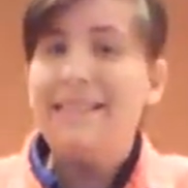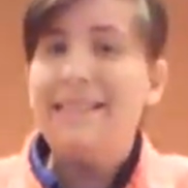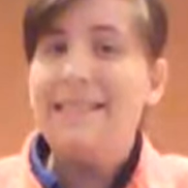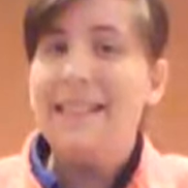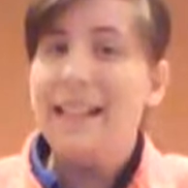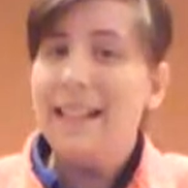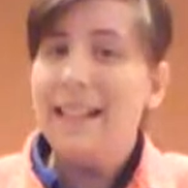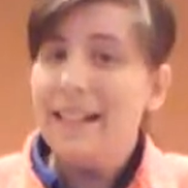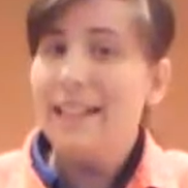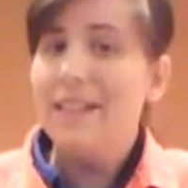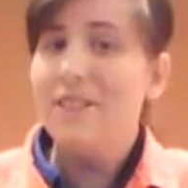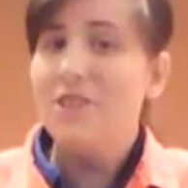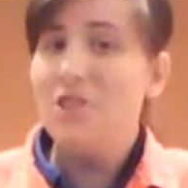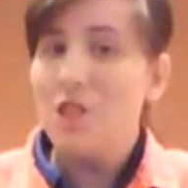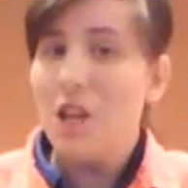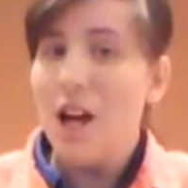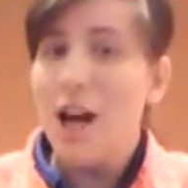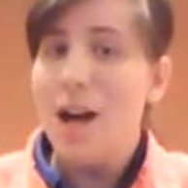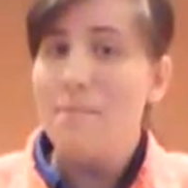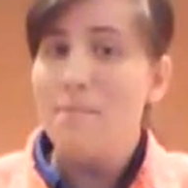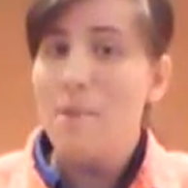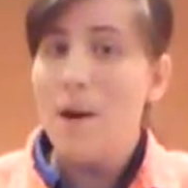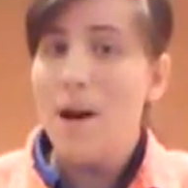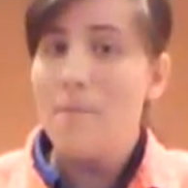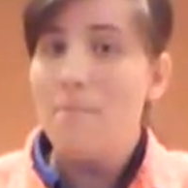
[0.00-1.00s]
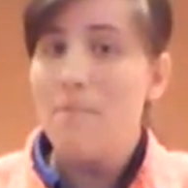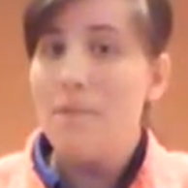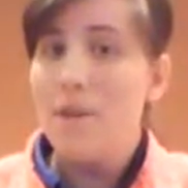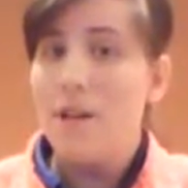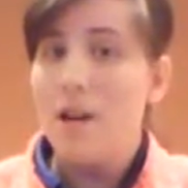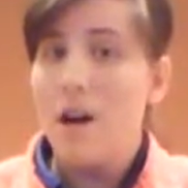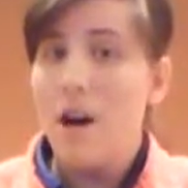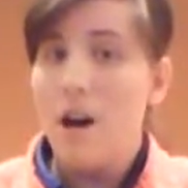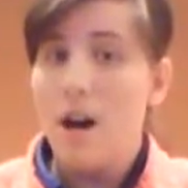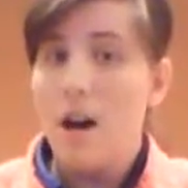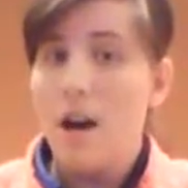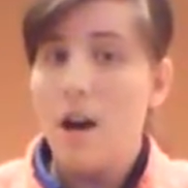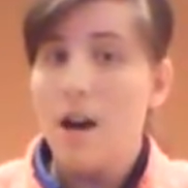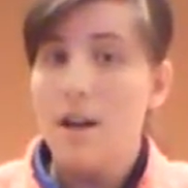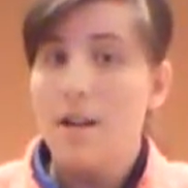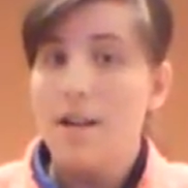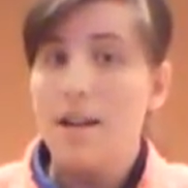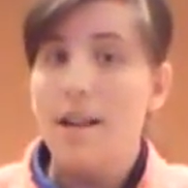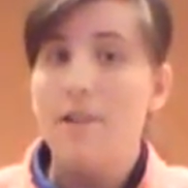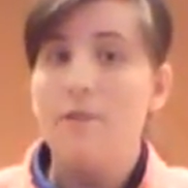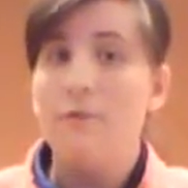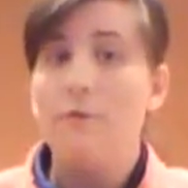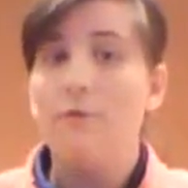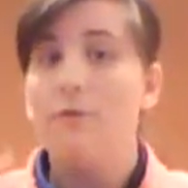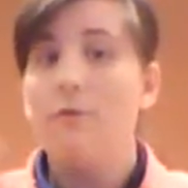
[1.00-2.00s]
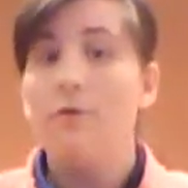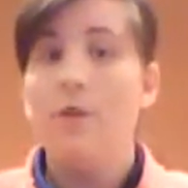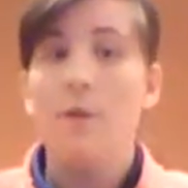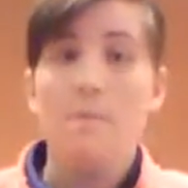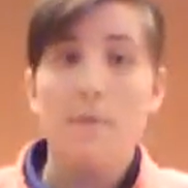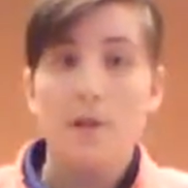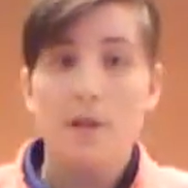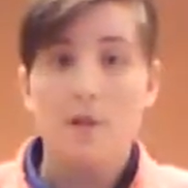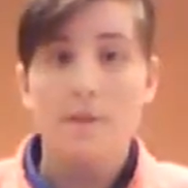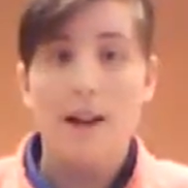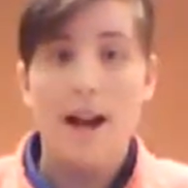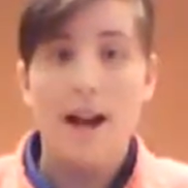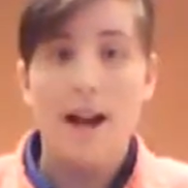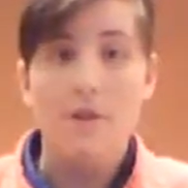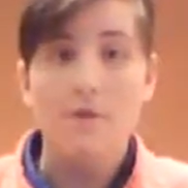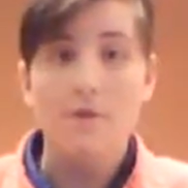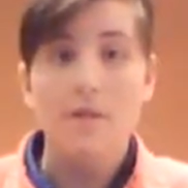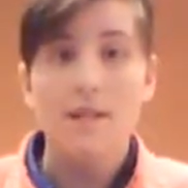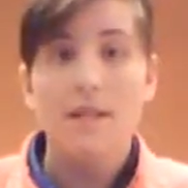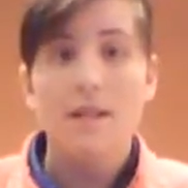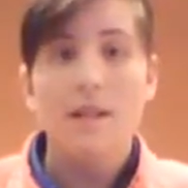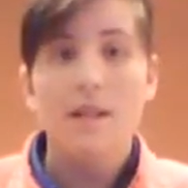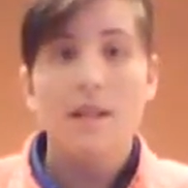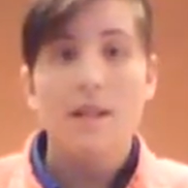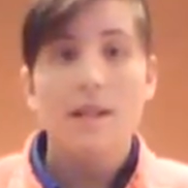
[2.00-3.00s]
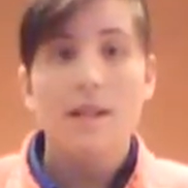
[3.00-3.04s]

didn't chop up the card and flip it around.